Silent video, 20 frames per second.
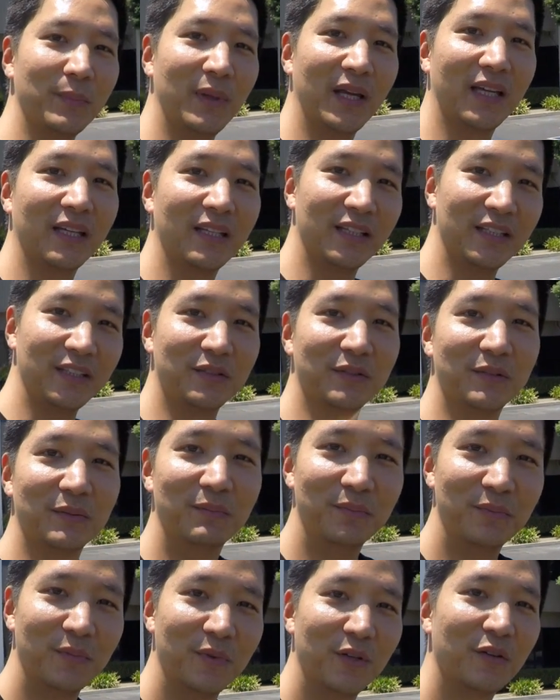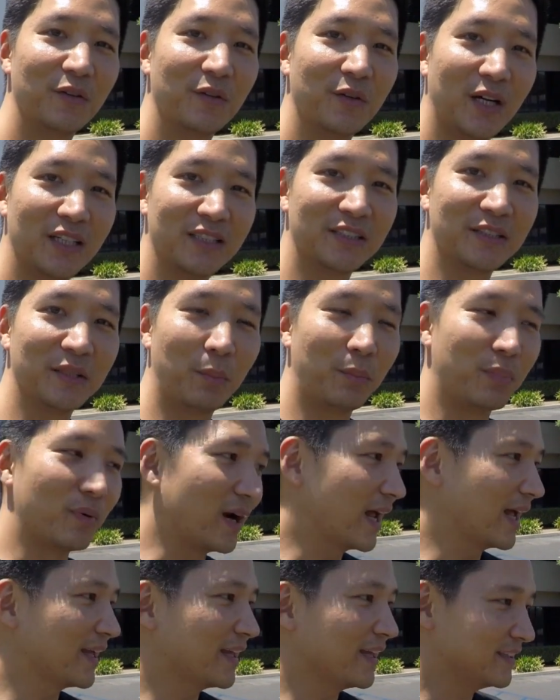making these custom
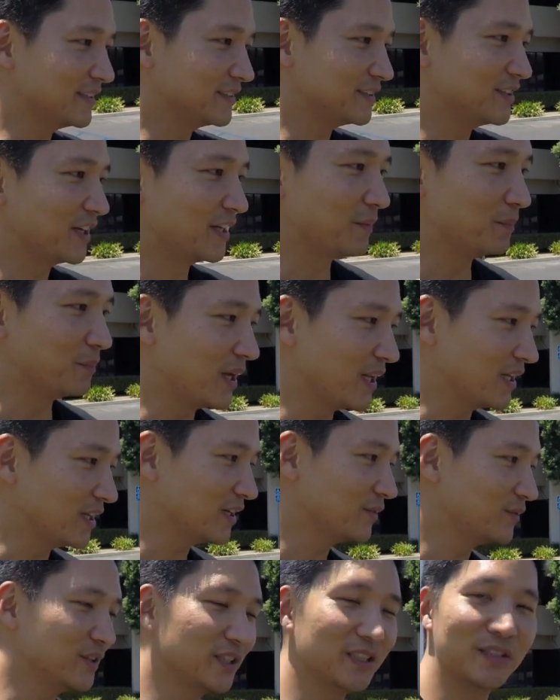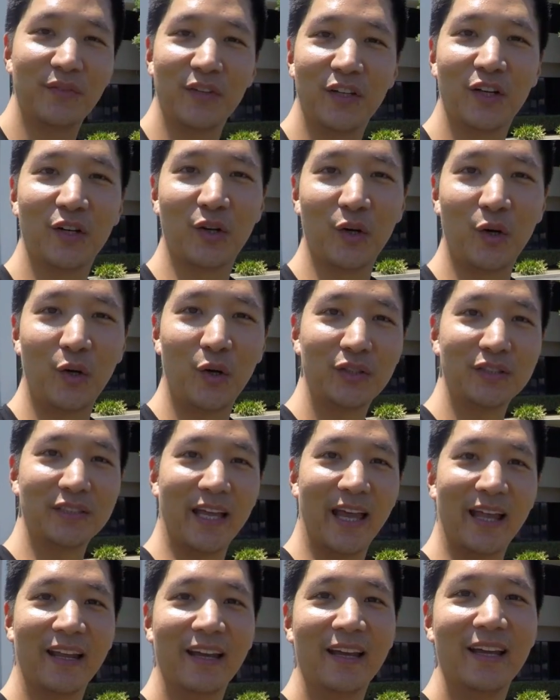brackets. He's done many of these vehicles,
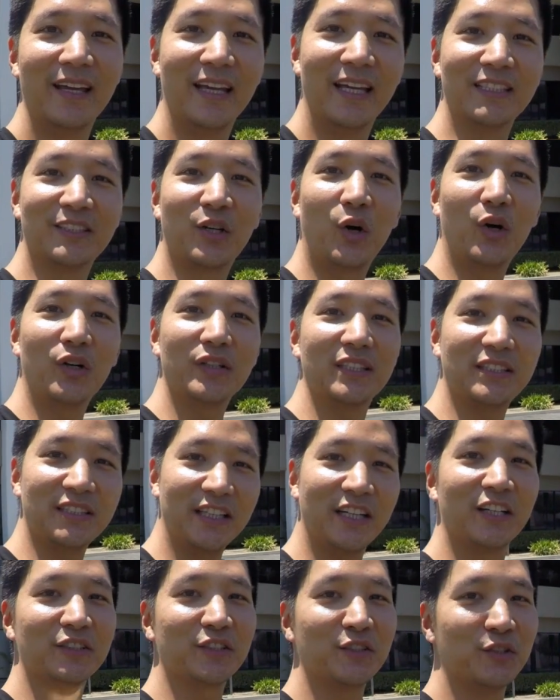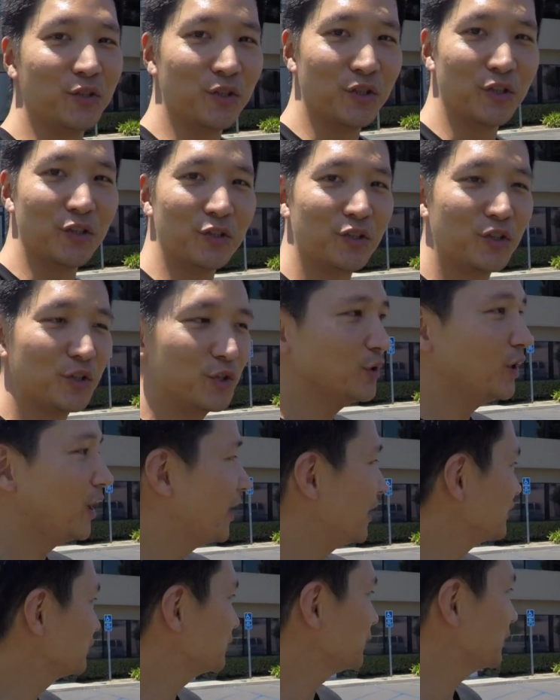and his goal this year is to do
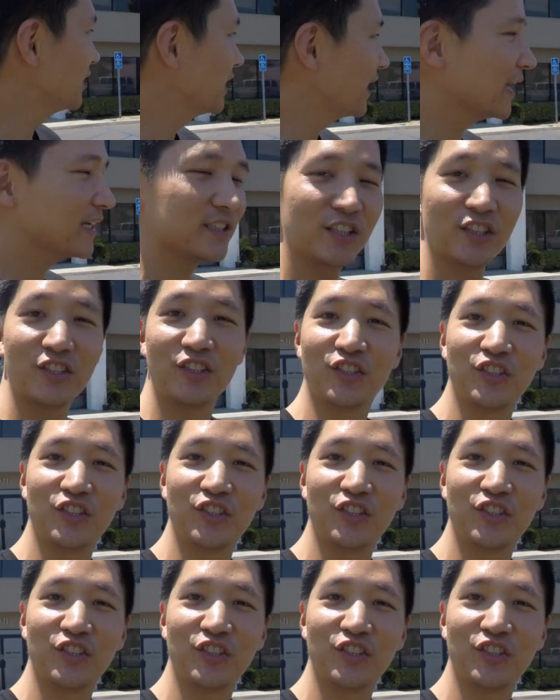200 Lexus